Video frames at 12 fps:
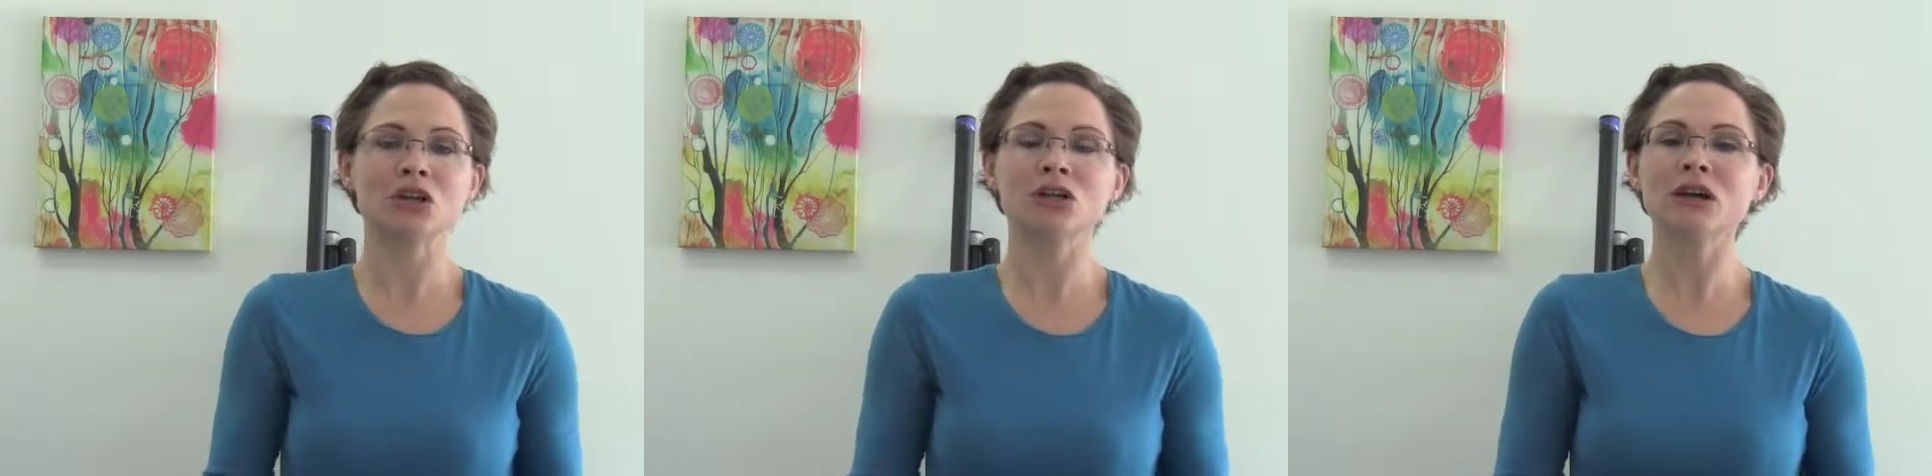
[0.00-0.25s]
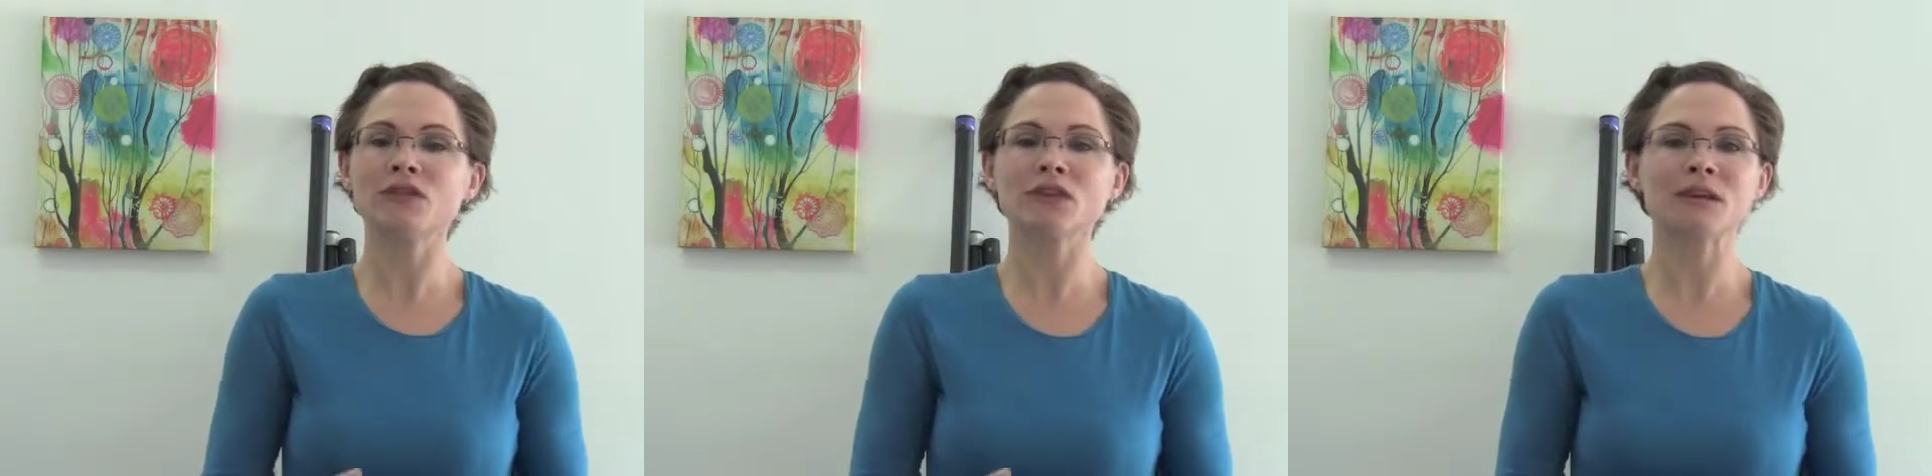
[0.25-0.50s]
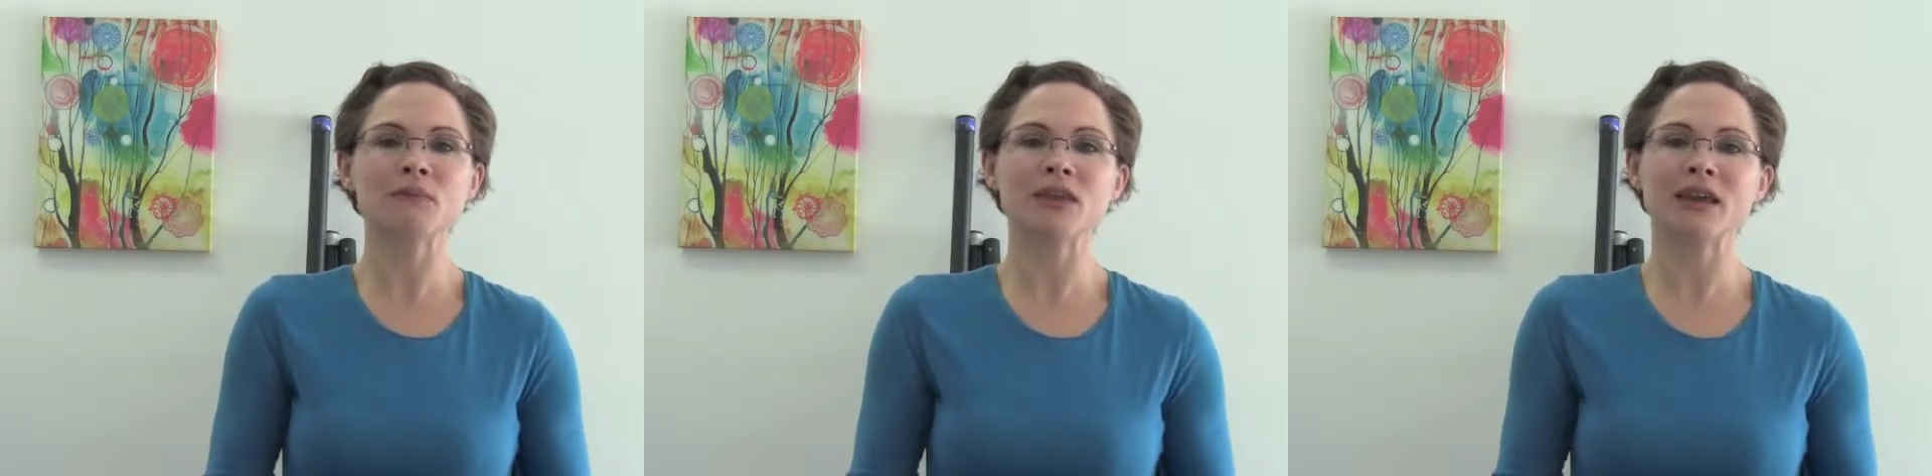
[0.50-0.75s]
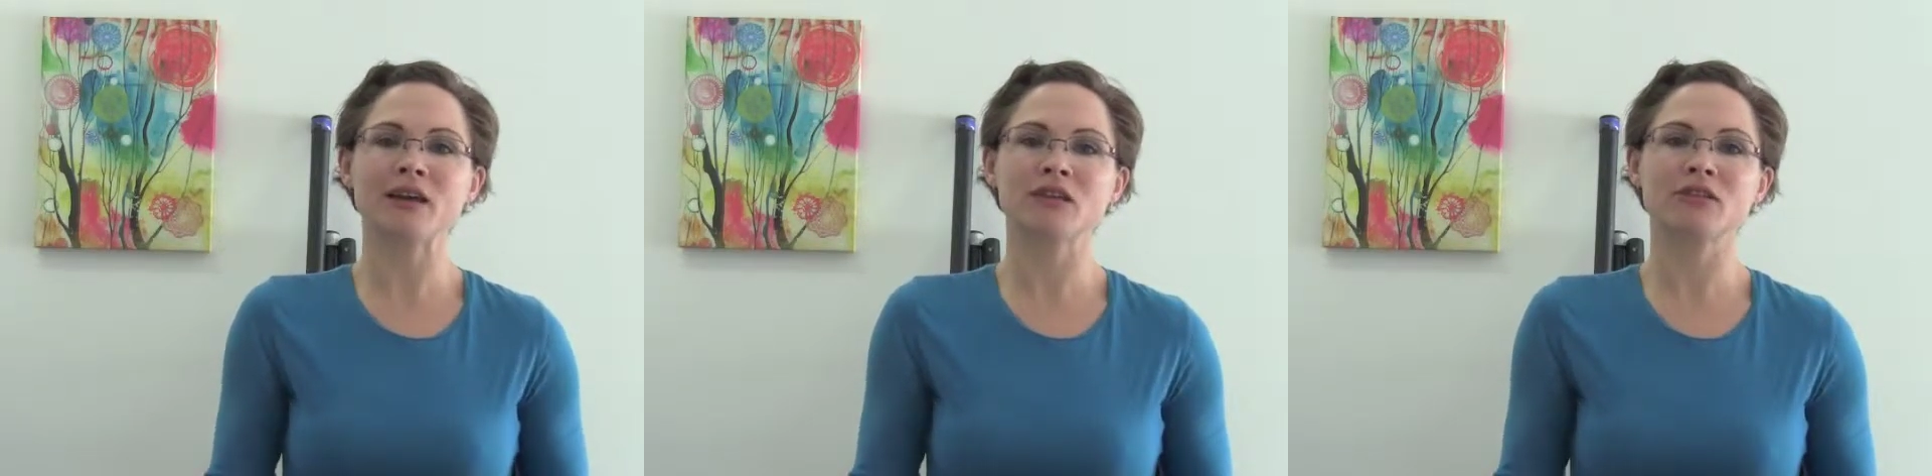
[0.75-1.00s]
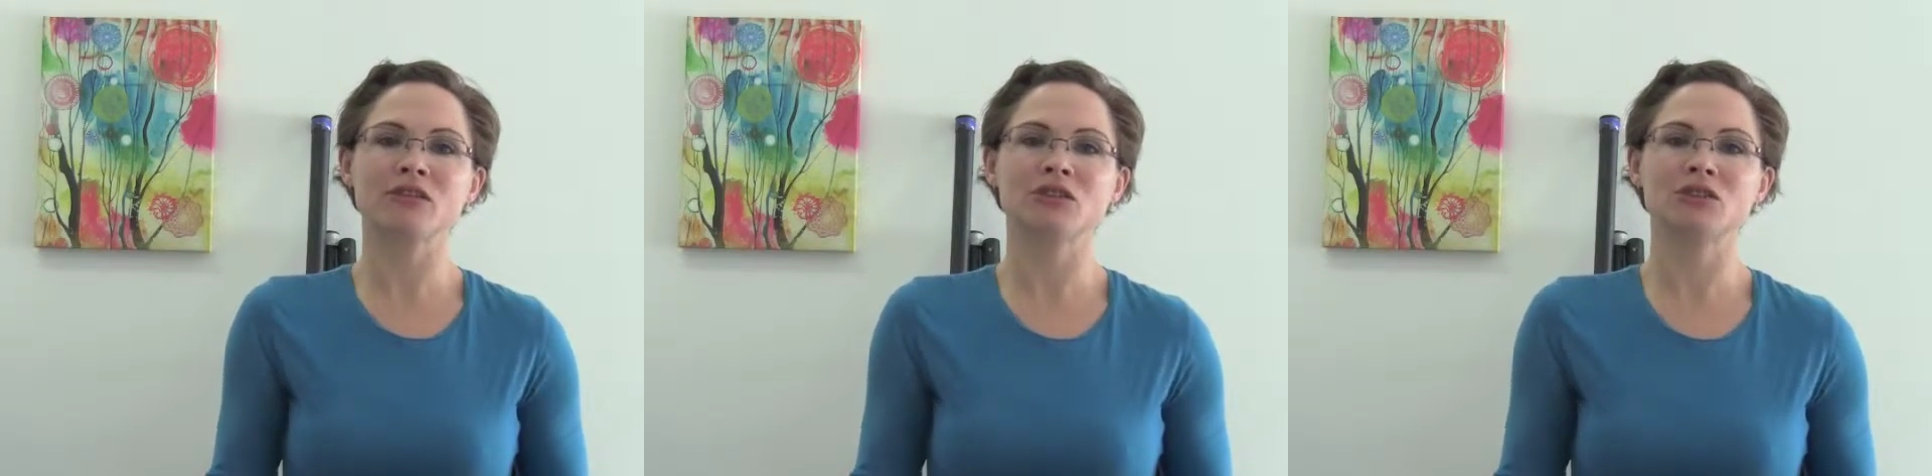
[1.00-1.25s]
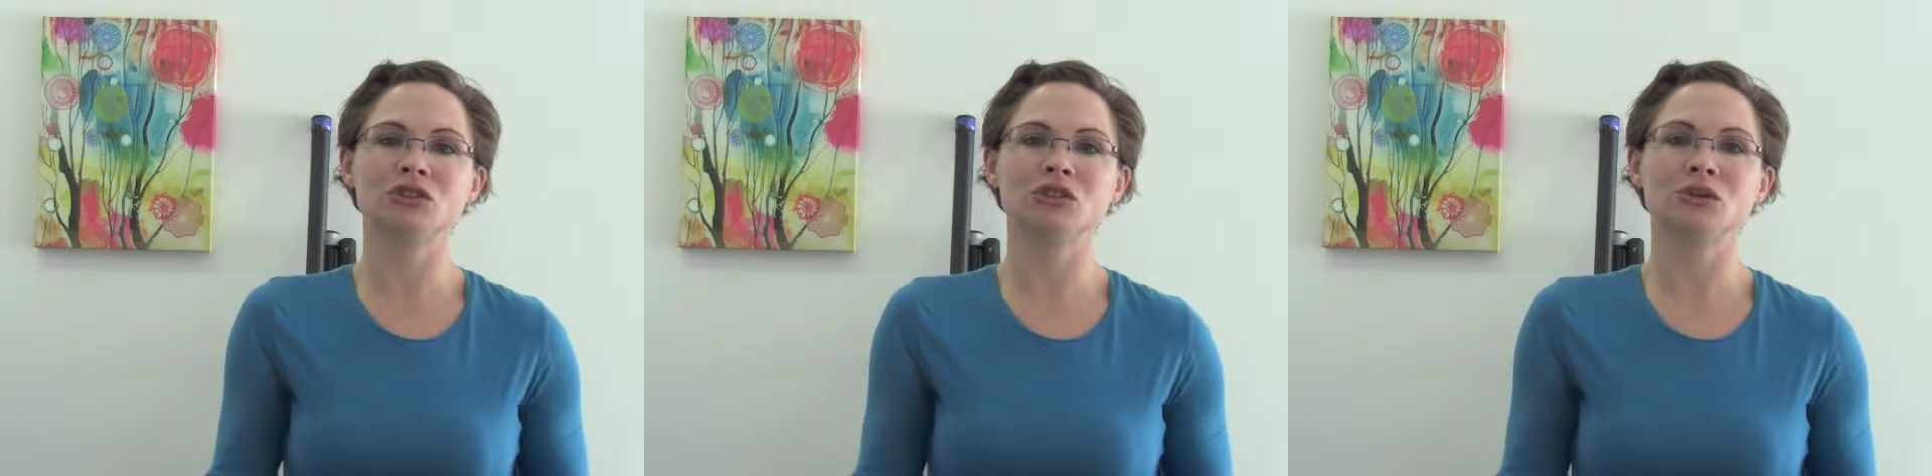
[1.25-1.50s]
Look for something else to
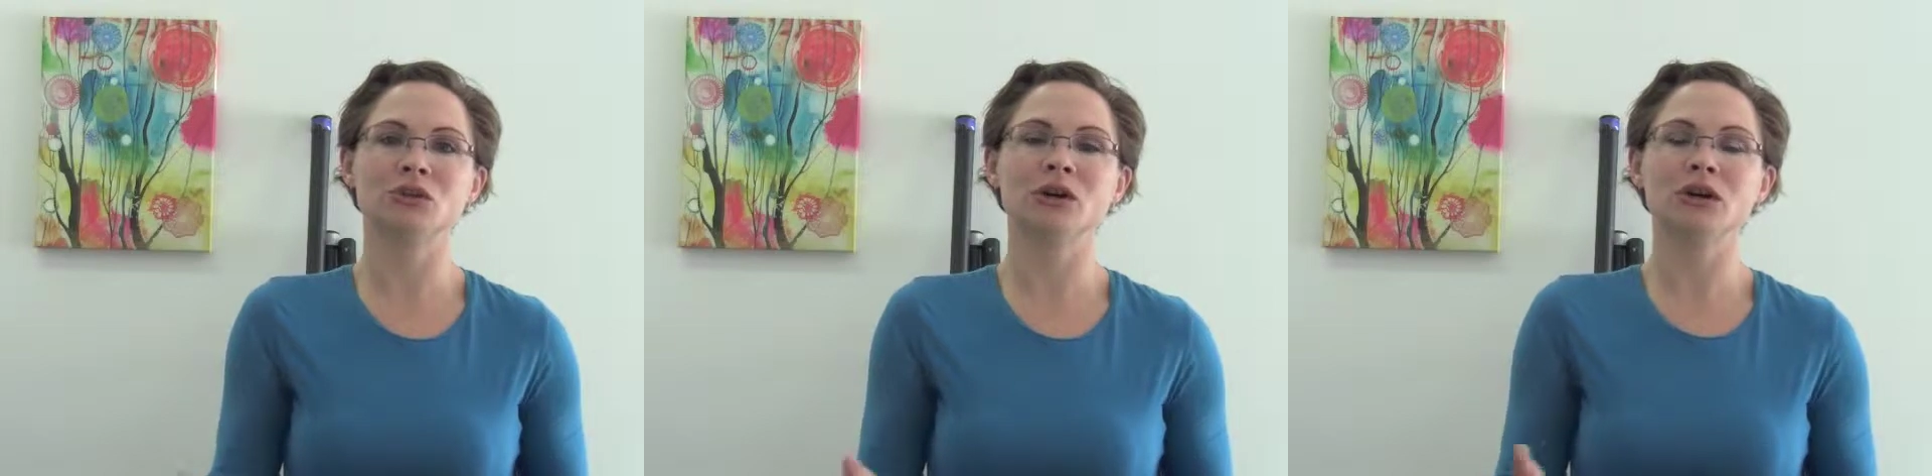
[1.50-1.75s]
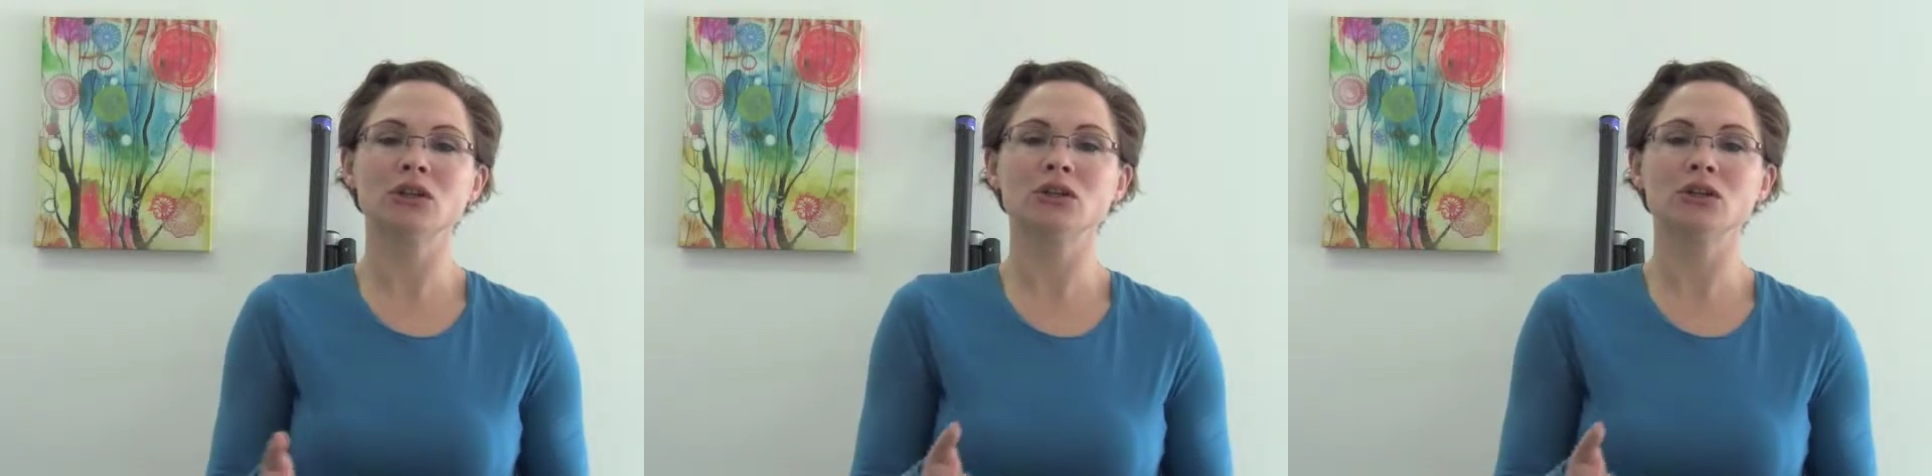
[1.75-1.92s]
do.